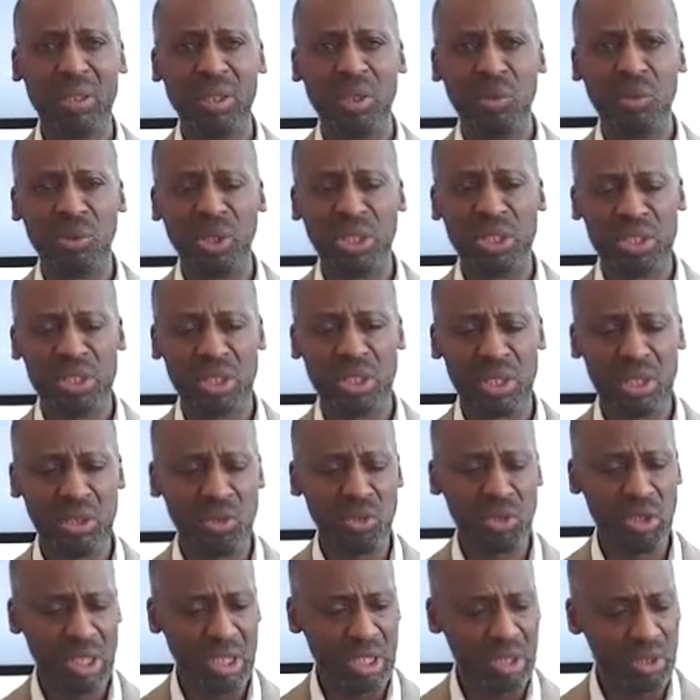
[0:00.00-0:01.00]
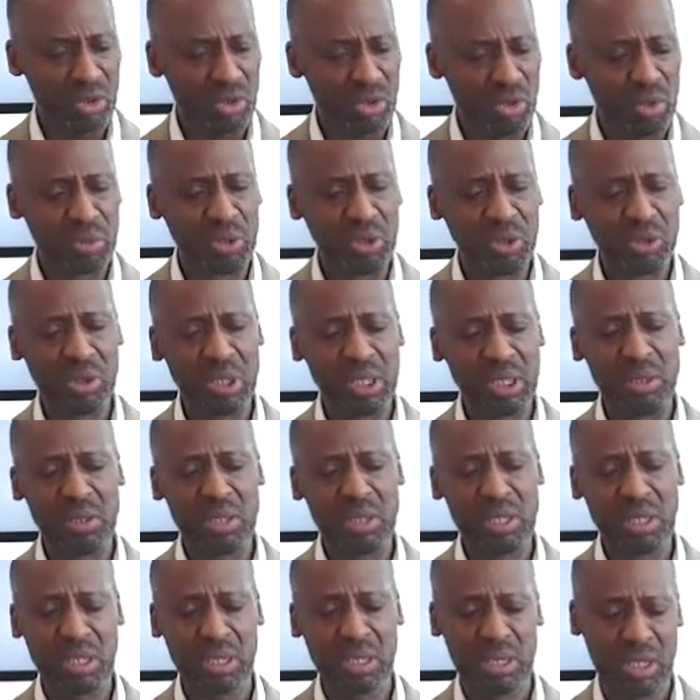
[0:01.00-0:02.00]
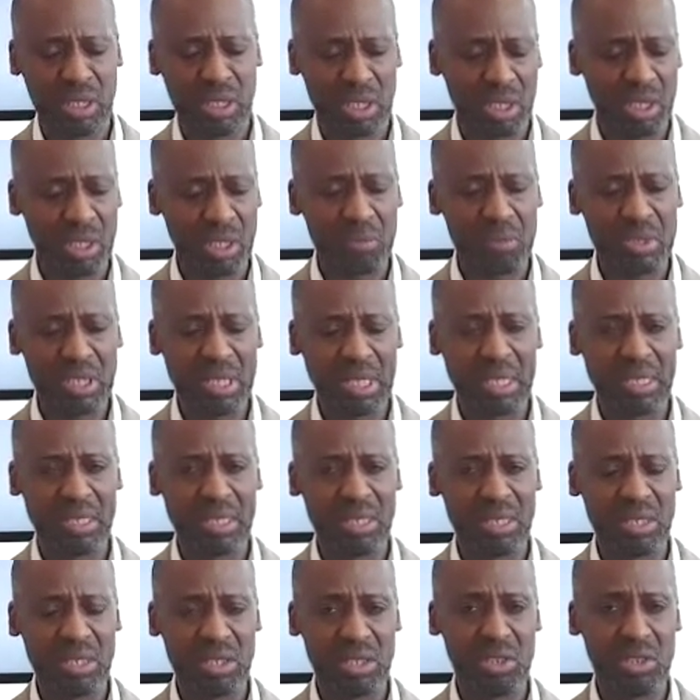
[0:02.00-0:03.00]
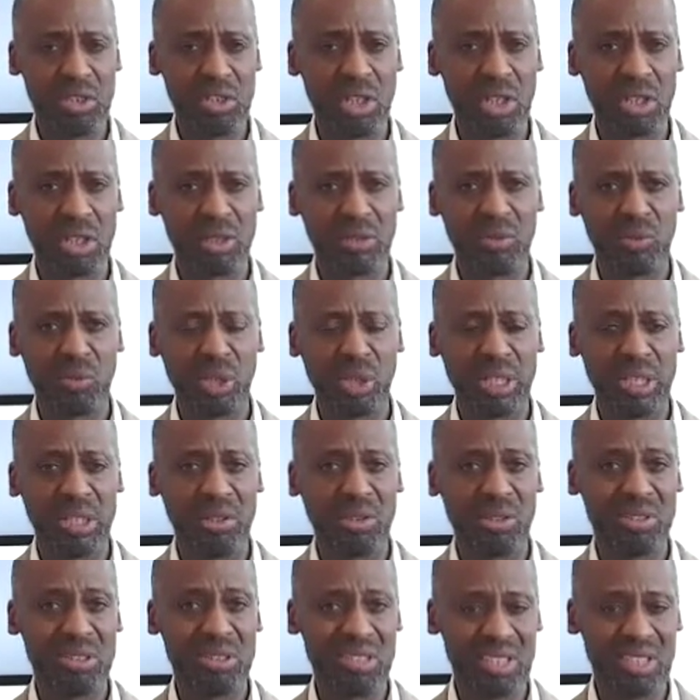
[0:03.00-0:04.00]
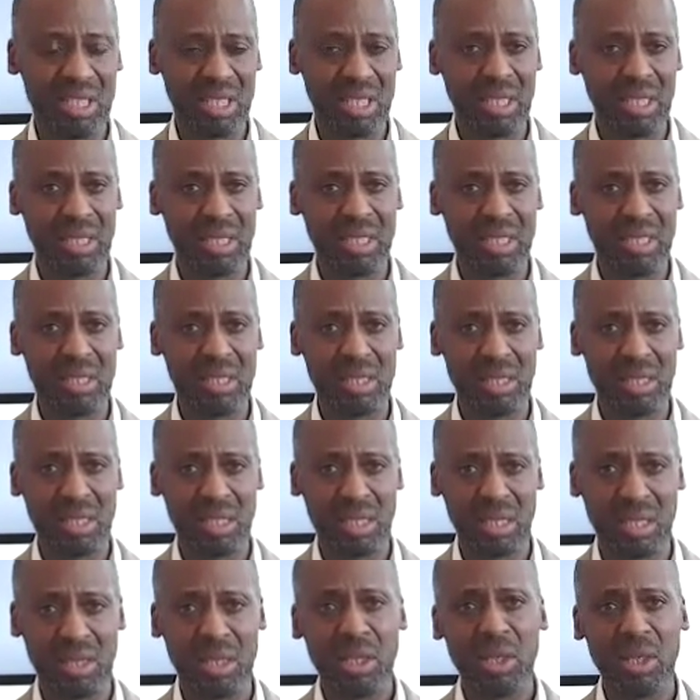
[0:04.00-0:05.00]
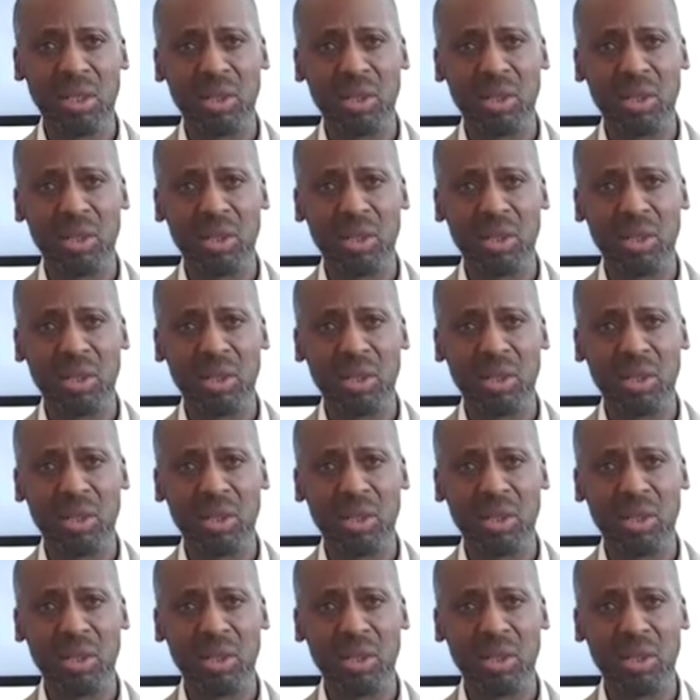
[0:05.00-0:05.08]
which in normal circumstances is not where you can see it easily